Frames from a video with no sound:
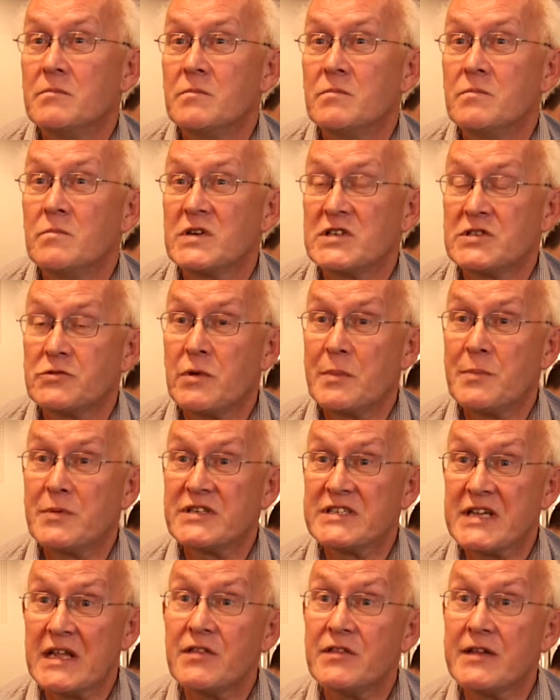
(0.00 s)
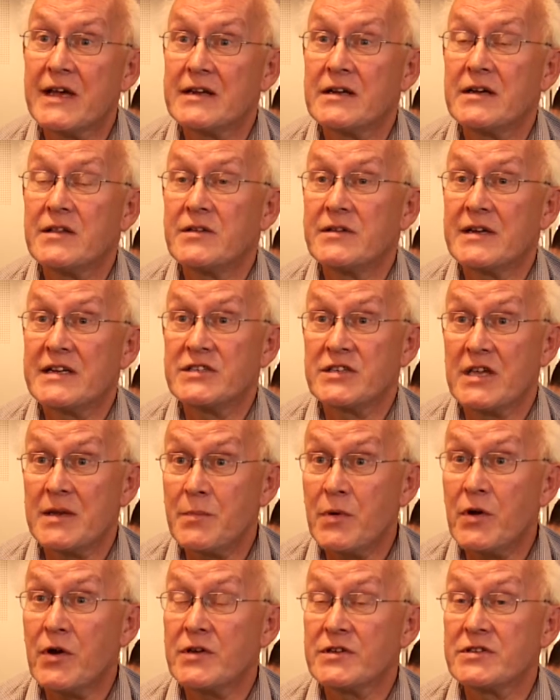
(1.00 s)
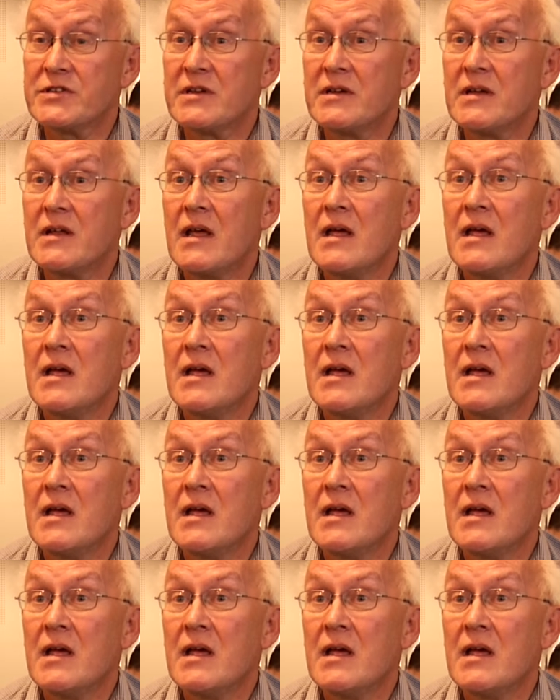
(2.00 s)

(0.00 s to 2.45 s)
must represent that otherness in person,